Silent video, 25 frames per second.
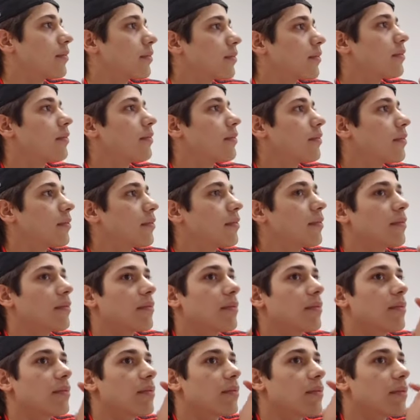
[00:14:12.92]
Okay, imagine
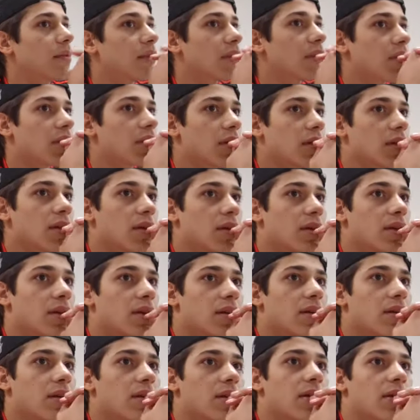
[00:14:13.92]
that you have
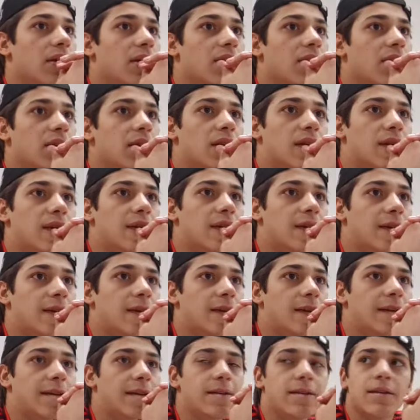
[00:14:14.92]
you need to
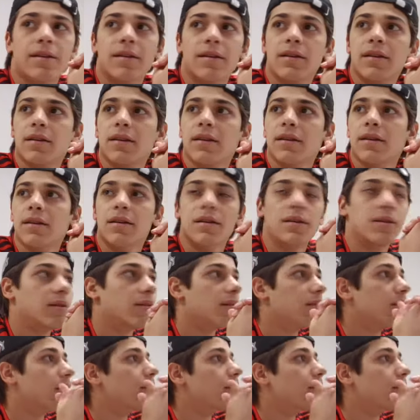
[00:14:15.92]
add a conveyor